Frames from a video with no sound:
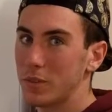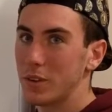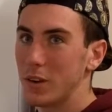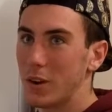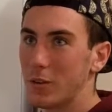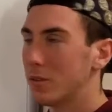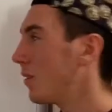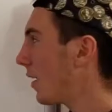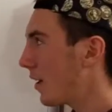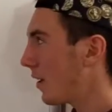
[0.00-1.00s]

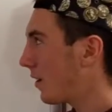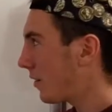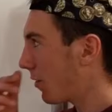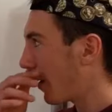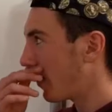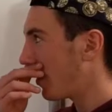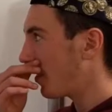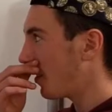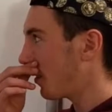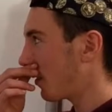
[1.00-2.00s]
your
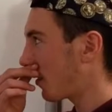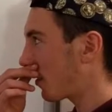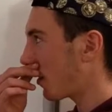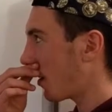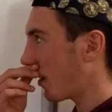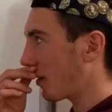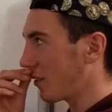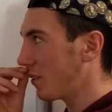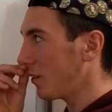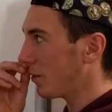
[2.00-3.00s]
identity is
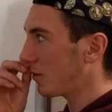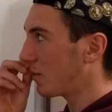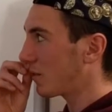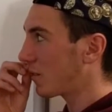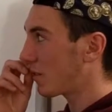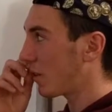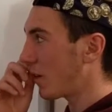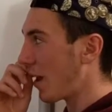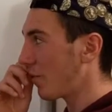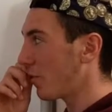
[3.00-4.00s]
concealed, so
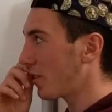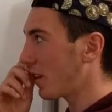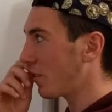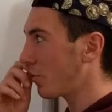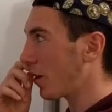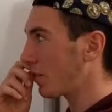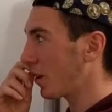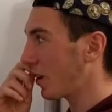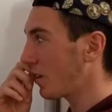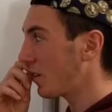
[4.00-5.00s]
not everyone's that trusting.